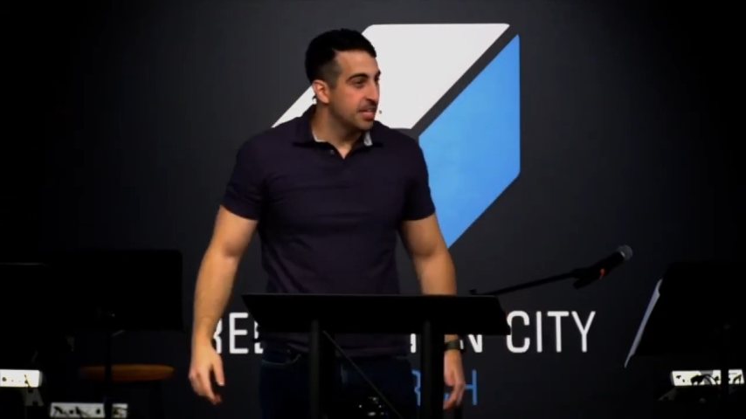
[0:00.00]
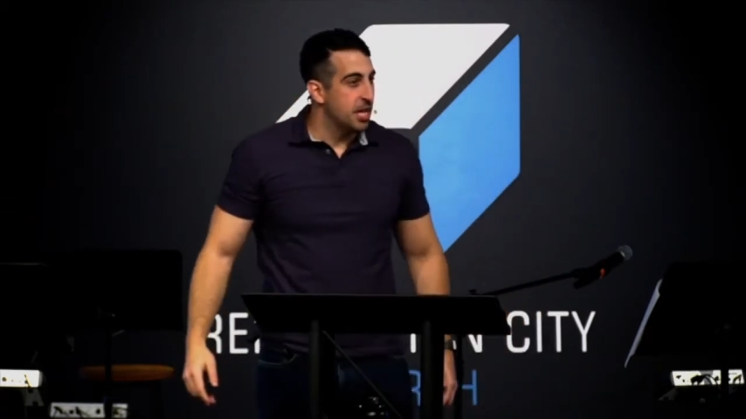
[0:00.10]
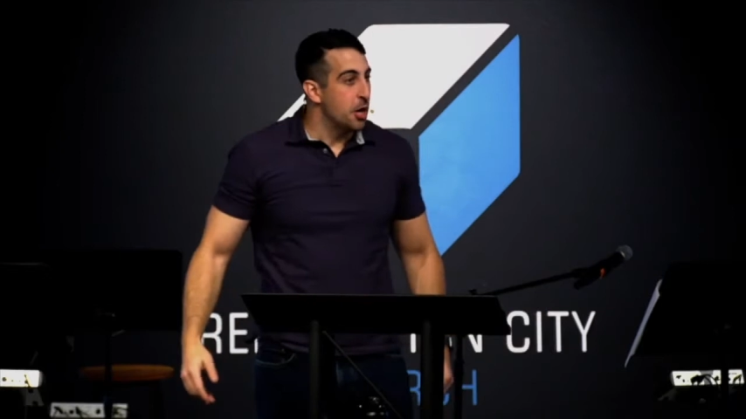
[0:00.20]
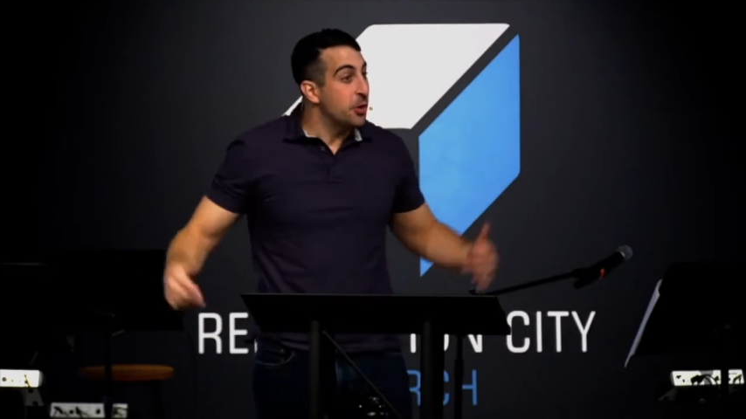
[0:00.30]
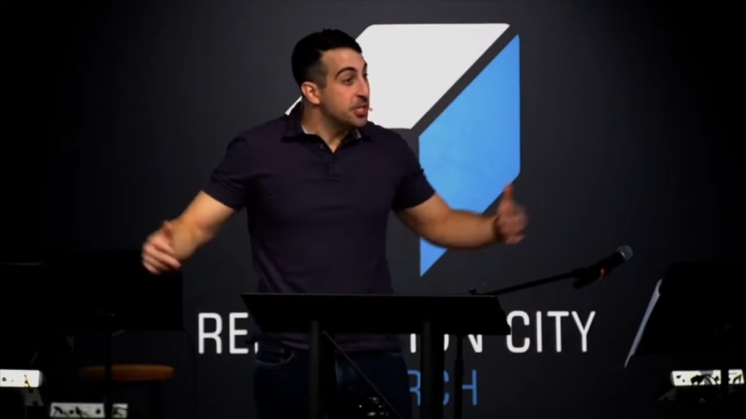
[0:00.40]

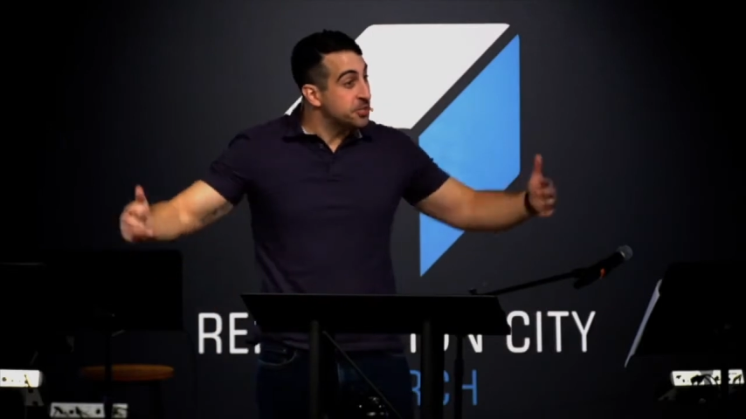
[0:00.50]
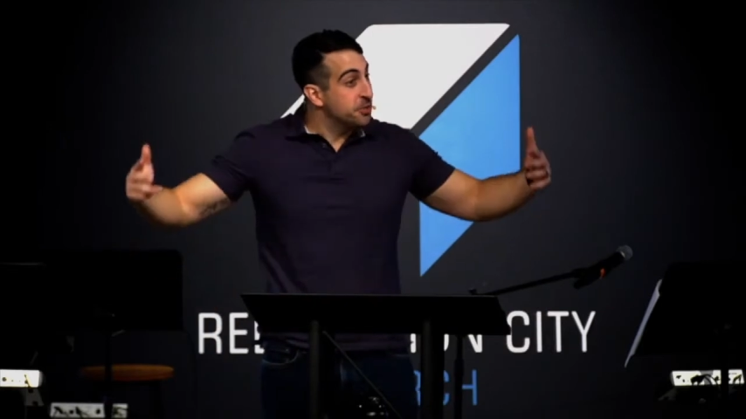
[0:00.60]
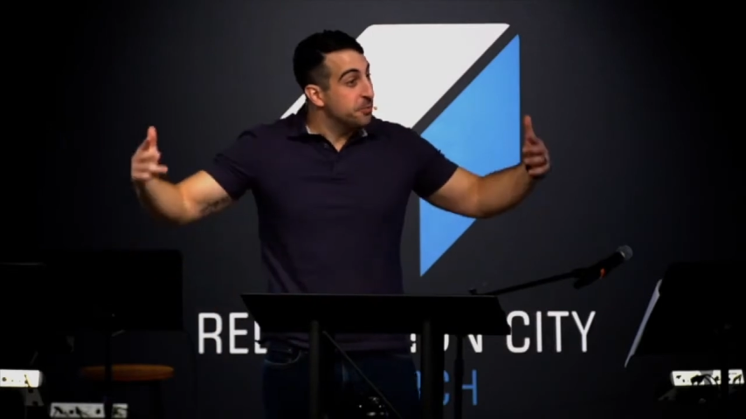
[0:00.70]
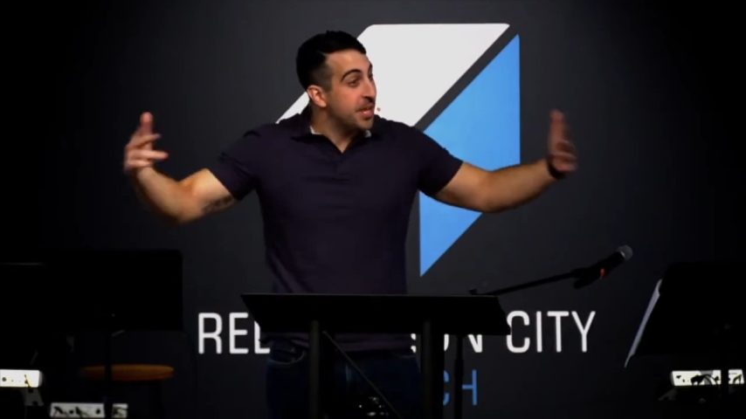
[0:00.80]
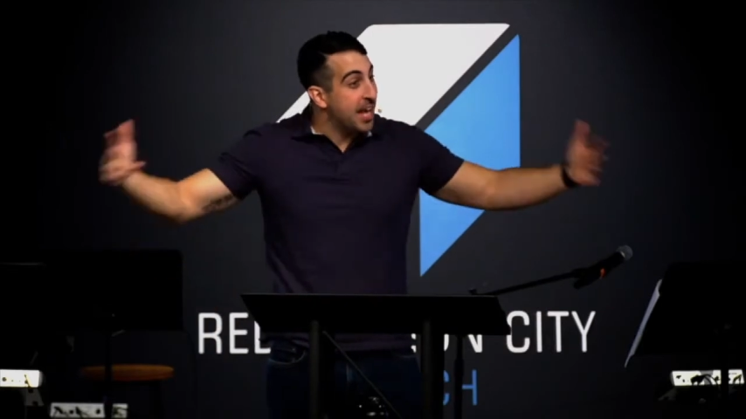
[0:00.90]
we should
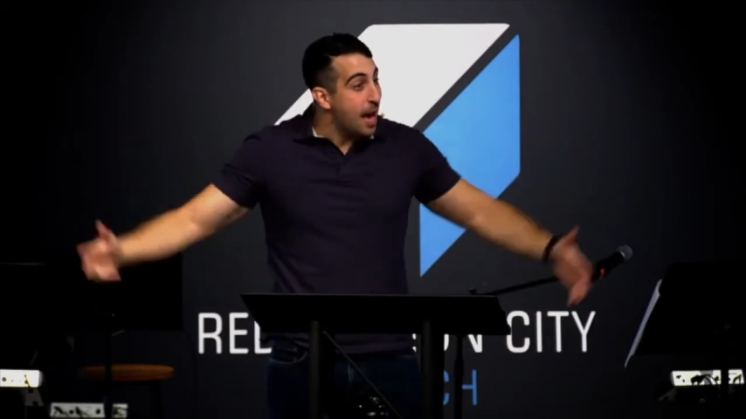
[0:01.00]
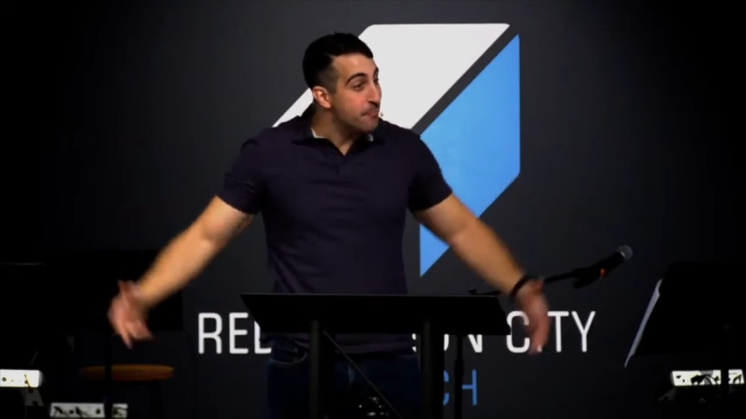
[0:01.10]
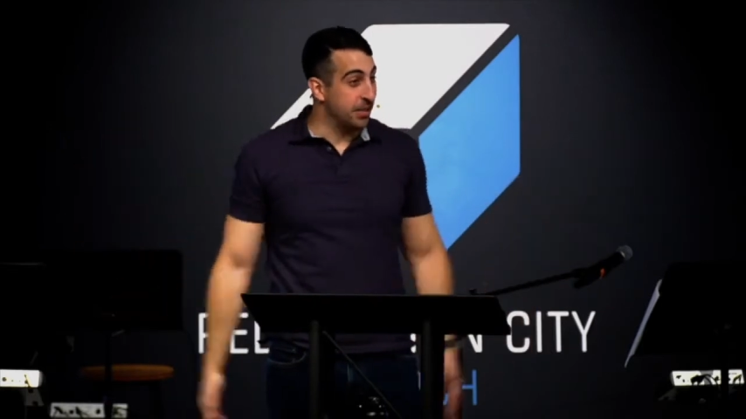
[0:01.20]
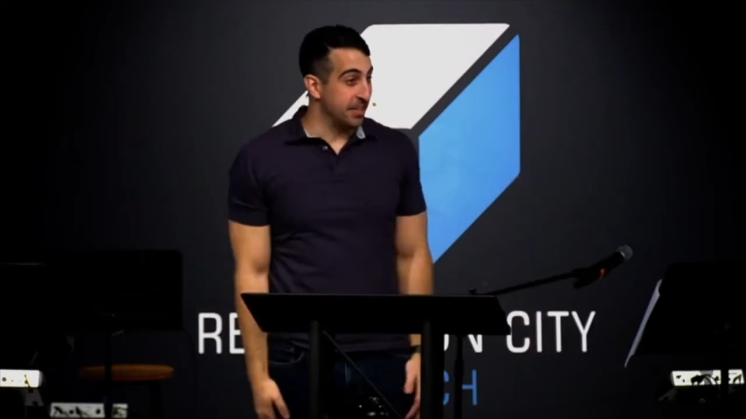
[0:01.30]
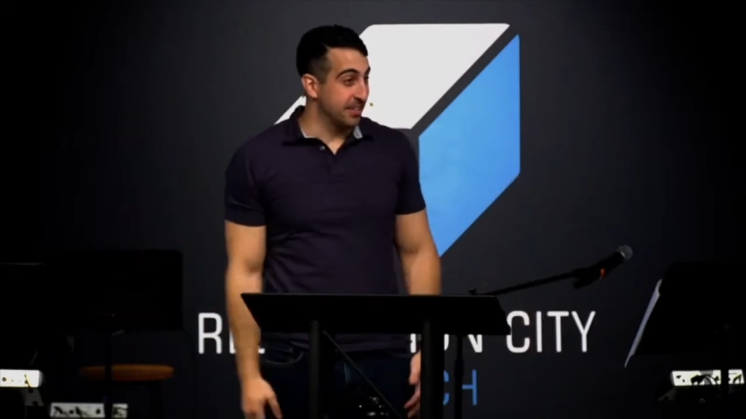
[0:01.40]
be
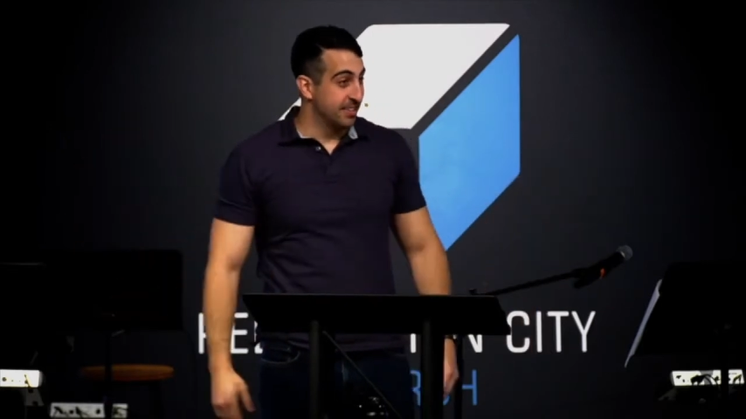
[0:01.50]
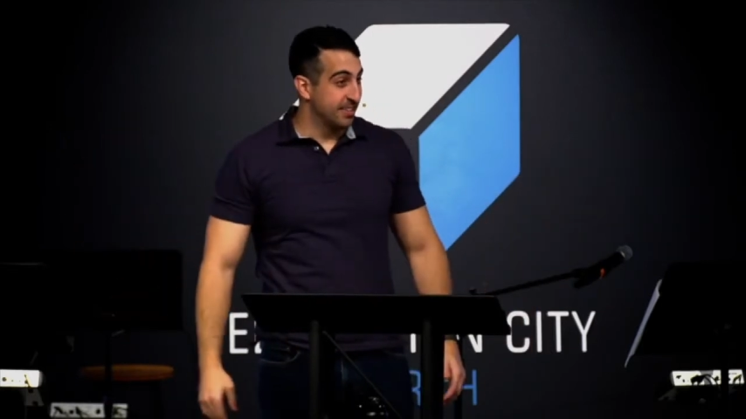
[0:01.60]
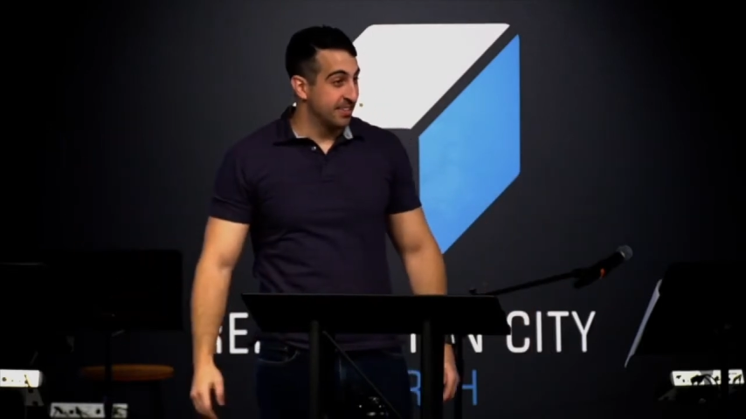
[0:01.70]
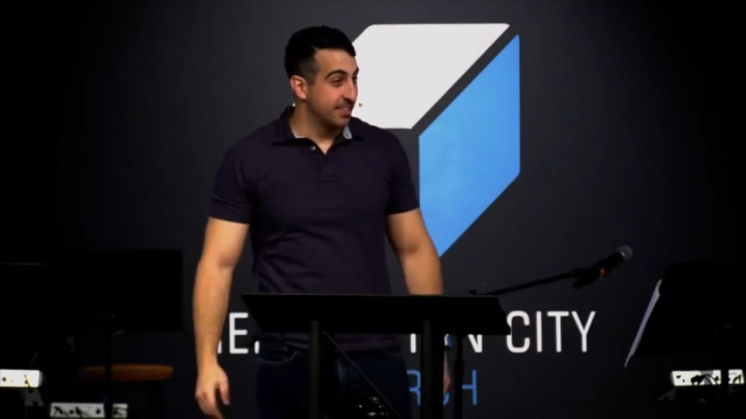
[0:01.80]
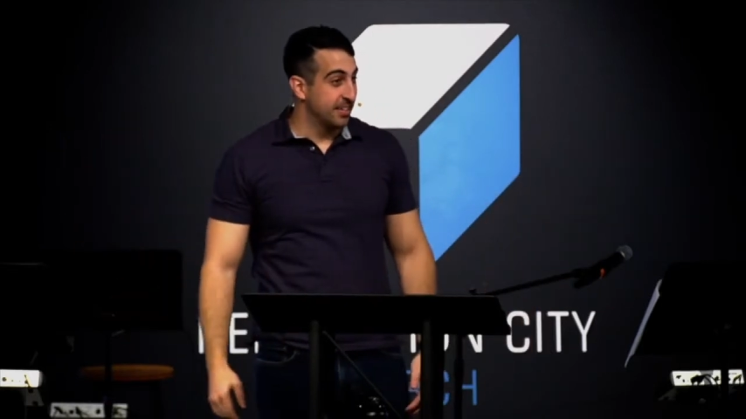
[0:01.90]
happy.
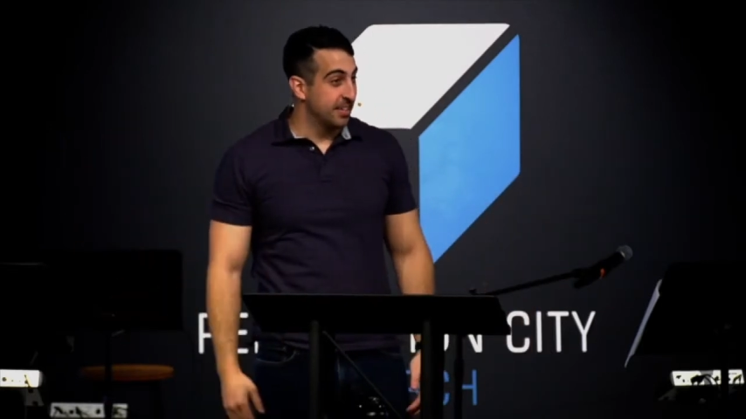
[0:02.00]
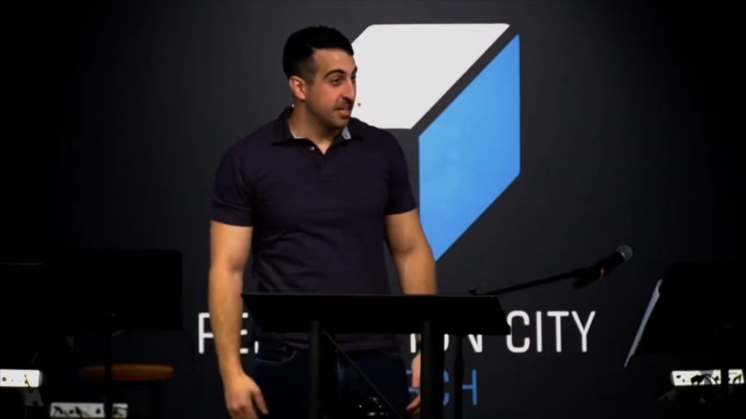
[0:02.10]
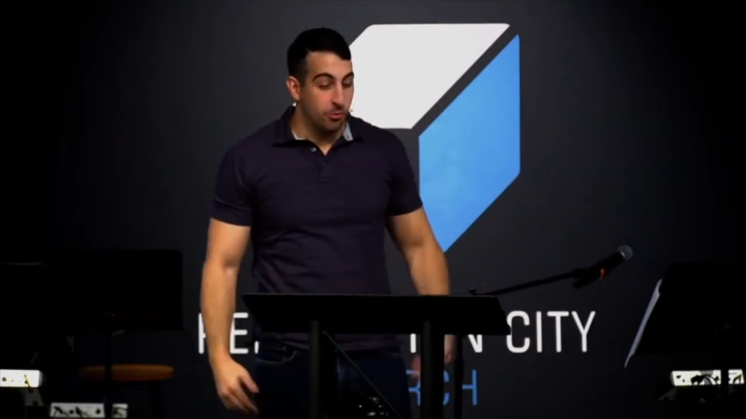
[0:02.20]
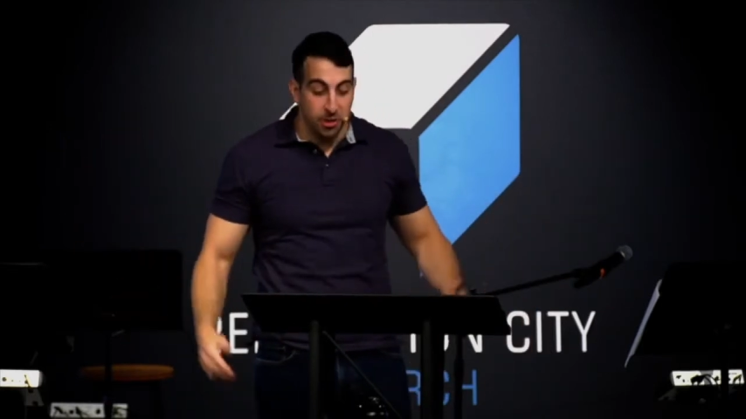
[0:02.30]
We